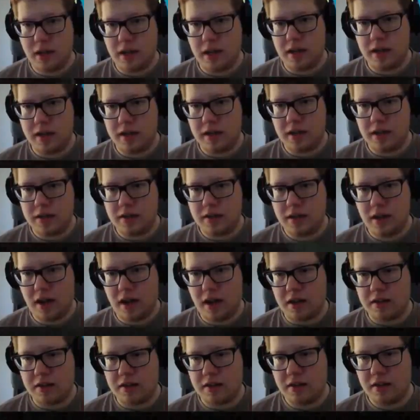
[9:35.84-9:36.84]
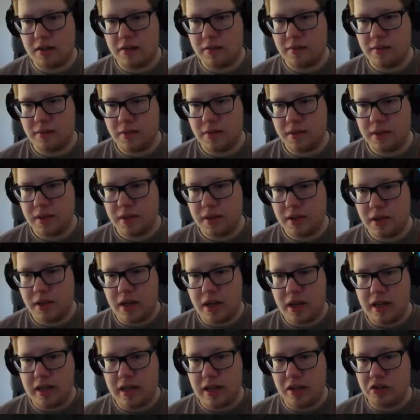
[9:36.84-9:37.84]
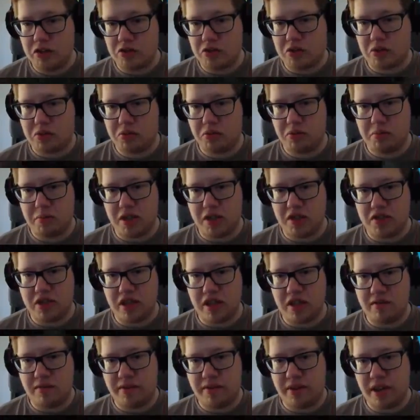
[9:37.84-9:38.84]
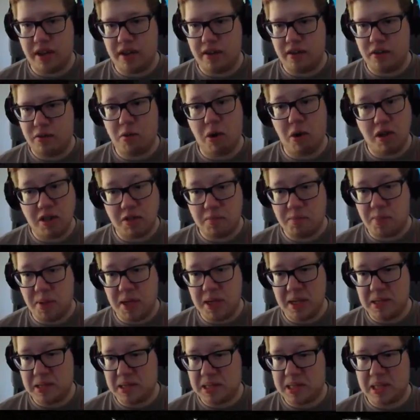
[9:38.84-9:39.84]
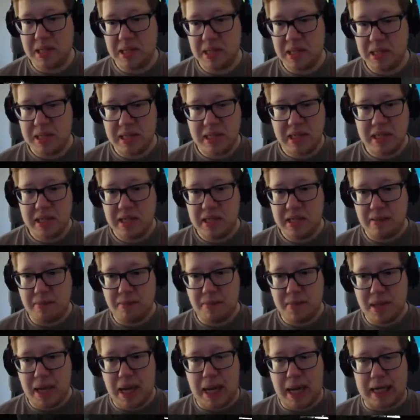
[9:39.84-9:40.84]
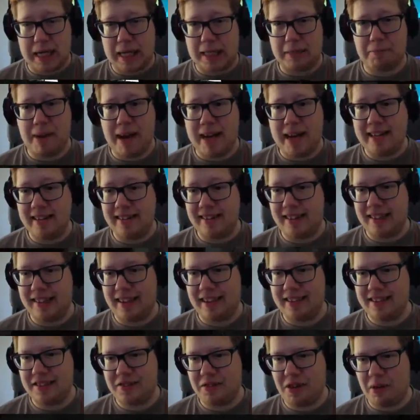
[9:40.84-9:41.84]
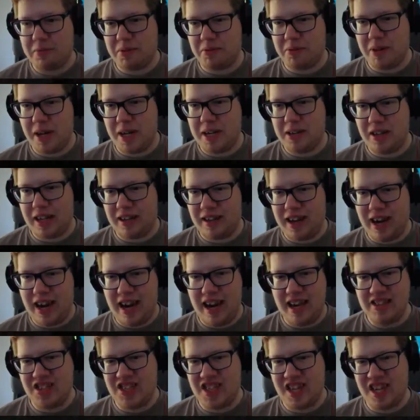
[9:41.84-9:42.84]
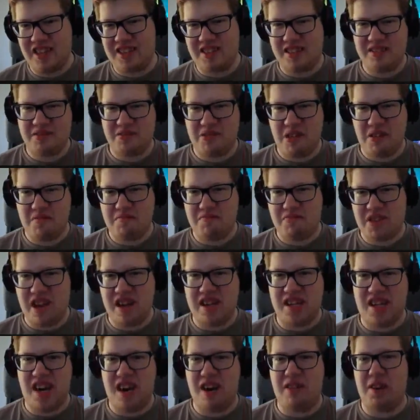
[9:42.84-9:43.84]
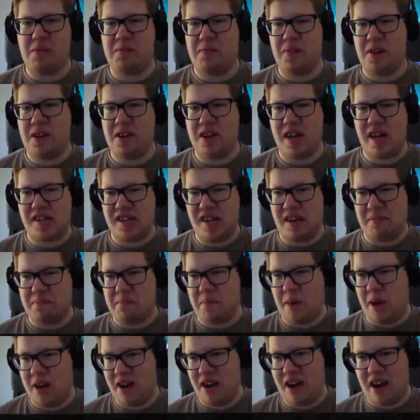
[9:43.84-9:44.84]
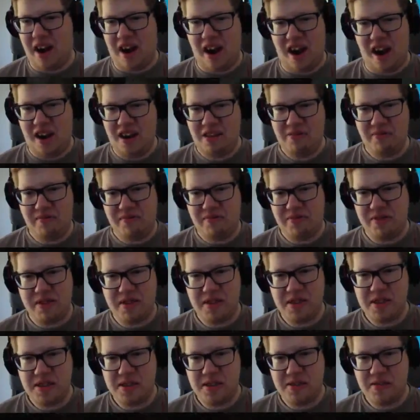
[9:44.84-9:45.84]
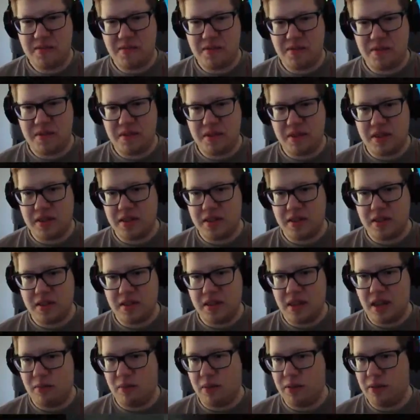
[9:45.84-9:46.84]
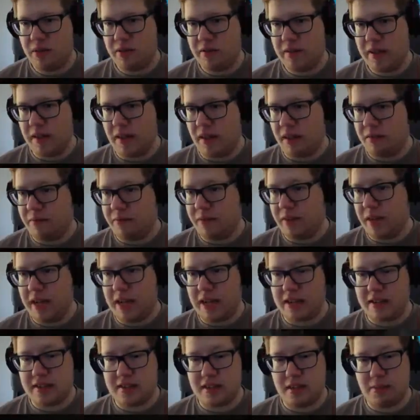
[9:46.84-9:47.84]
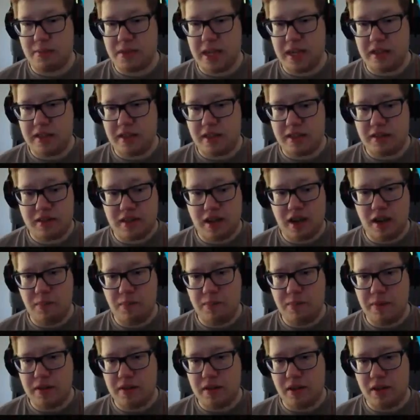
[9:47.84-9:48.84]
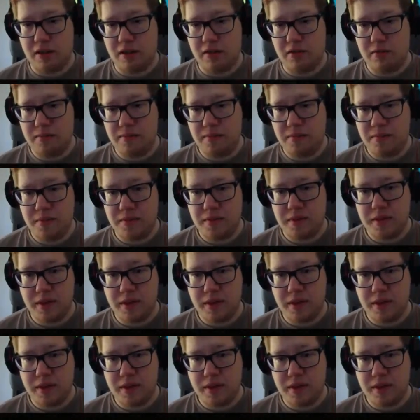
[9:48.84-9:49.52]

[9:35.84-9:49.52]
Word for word: I guess not. I guess I screwed myself there quite a bit. I got panicked and I just dropped the radio like, oh shit, take everything except my life! I wonder if they accept that. I doubt it though.